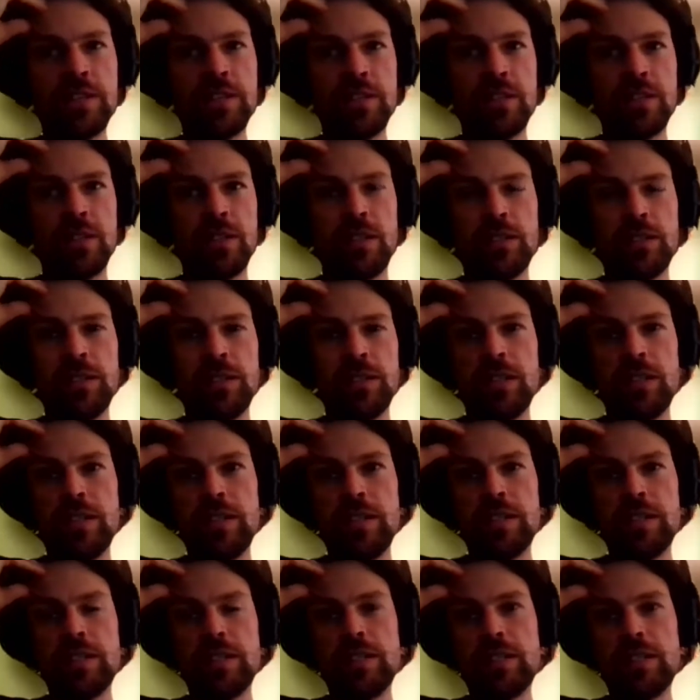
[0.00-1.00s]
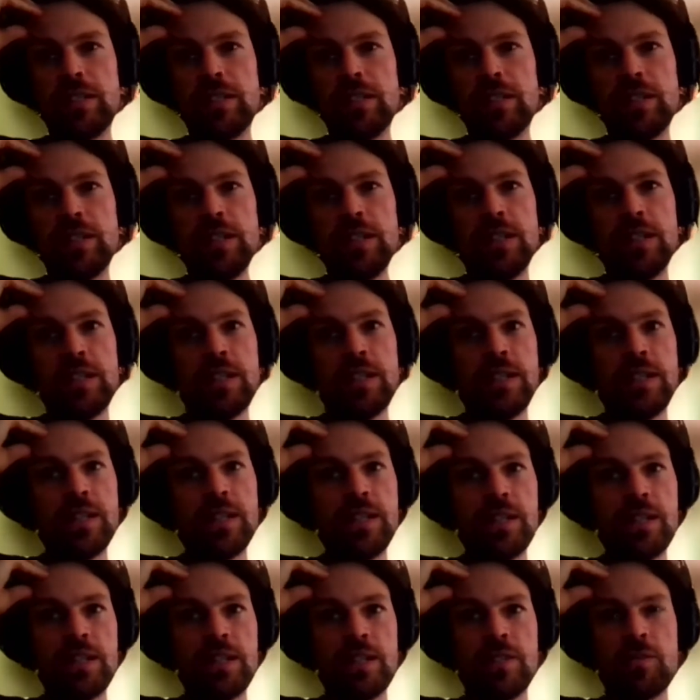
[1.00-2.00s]
on the HoloLens
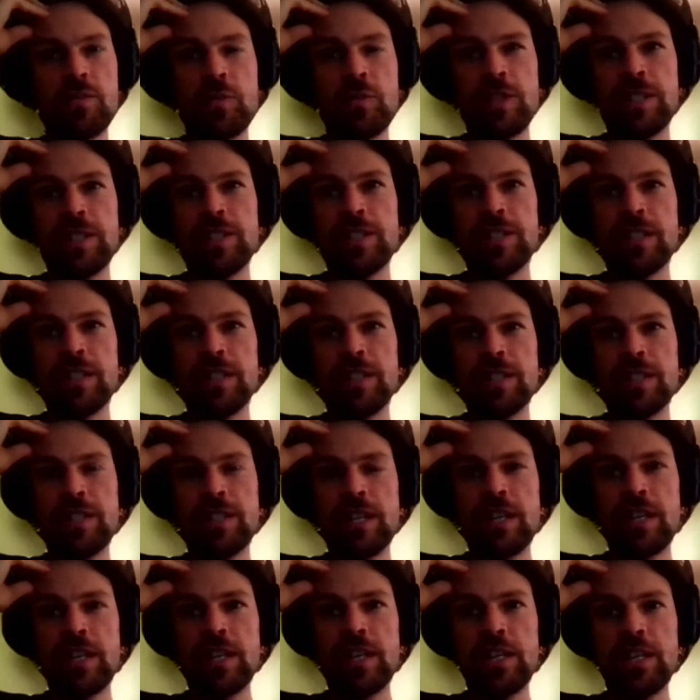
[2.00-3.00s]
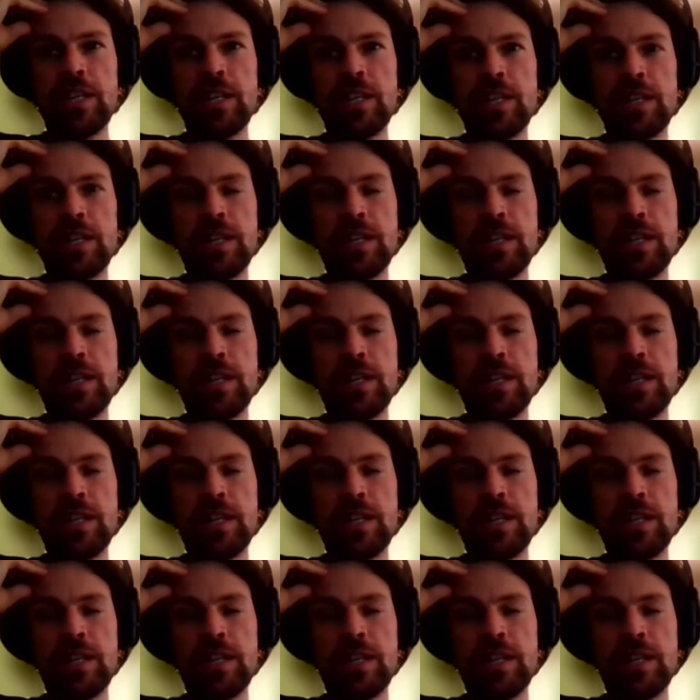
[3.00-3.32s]
in 2016,